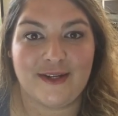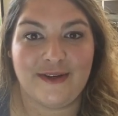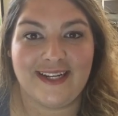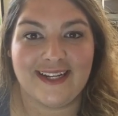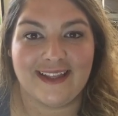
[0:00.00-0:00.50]
So
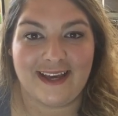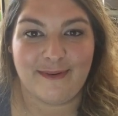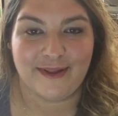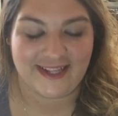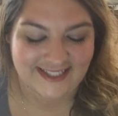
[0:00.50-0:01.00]
you need to
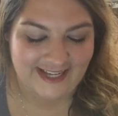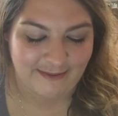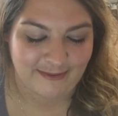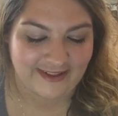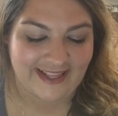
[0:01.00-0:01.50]
label it
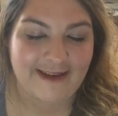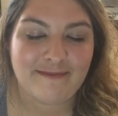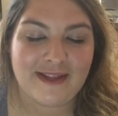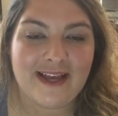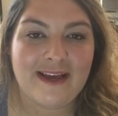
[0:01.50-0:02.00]
separately.